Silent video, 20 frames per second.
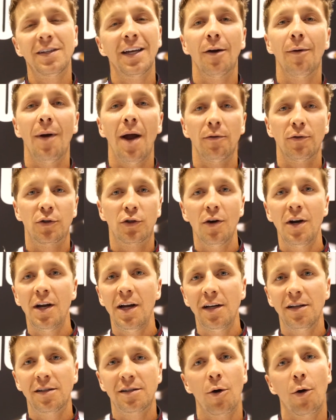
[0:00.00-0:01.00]
thing around
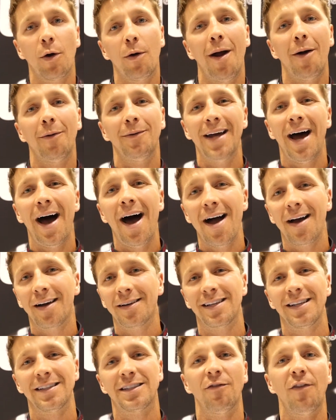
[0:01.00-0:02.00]
trees, throw it around
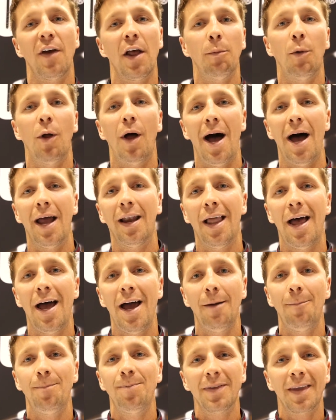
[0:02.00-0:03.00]
docks. It's available
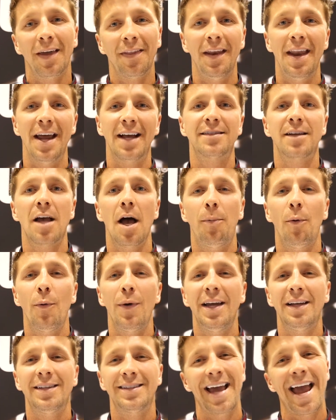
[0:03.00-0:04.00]
online in the next couple
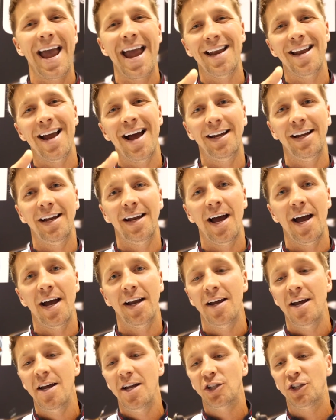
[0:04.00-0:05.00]
weeks,
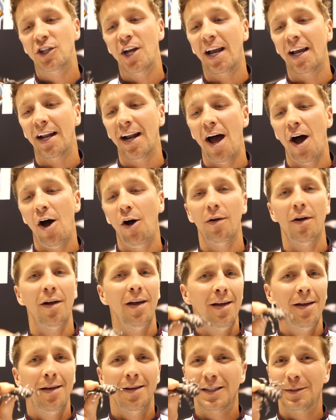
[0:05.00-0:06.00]
$8.99. Check it out.
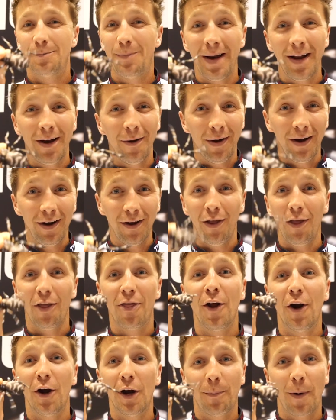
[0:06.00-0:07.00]
Spinning reel,
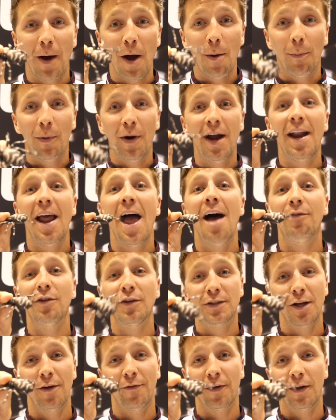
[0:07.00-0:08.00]
30-pound braid. Have
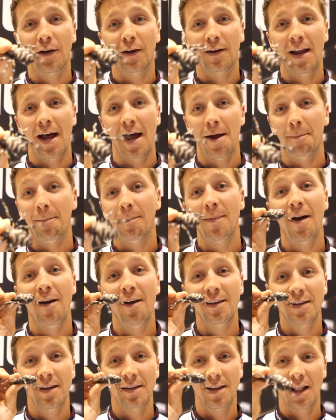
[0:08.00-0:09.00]
yourself a good time.
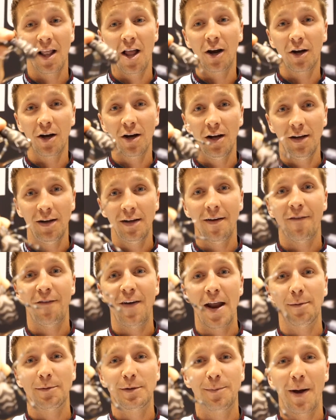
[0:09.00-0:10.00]
Lunkerhunt,
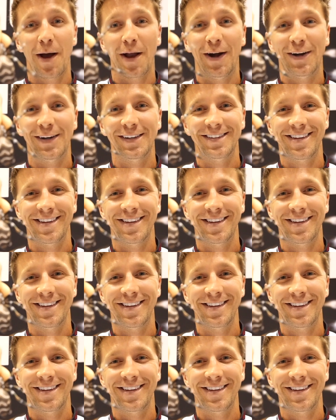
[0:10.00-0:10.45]
Phantom Spider.